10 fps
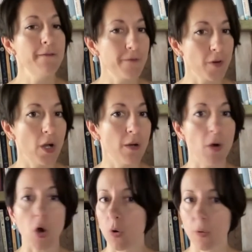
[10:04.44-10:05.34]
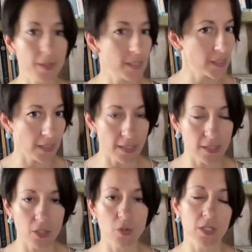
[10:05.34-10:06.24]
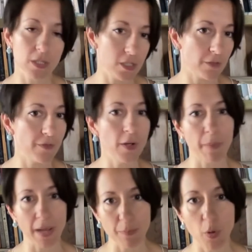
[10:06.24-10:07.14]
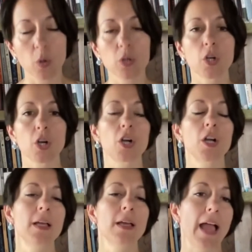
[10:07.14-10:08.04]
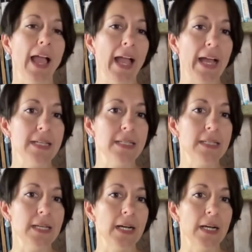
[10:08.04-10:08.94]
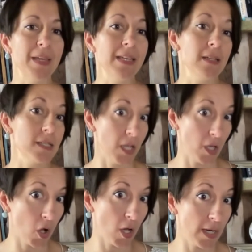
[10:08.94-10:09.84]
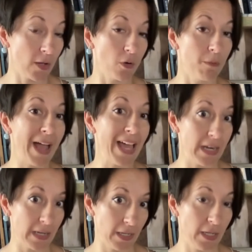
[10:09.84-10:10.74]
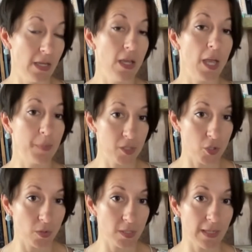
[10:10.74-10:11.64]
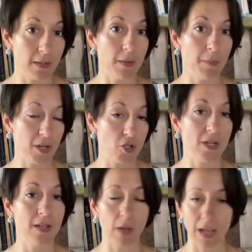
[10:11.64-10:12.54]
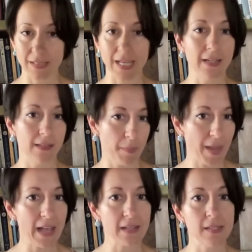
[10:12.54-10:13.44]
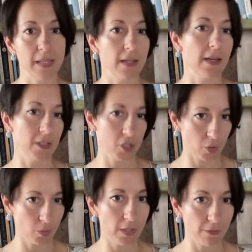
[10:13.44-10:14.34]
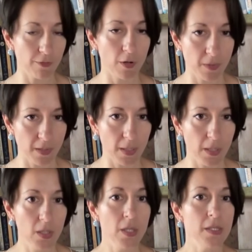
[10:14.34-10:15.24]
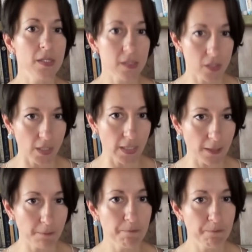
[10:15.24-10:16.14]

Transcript: from all the studies. So schizophrenia, bipolar, and any psychotic or manic episodes that a patient has had in the past, they get excluded from the study.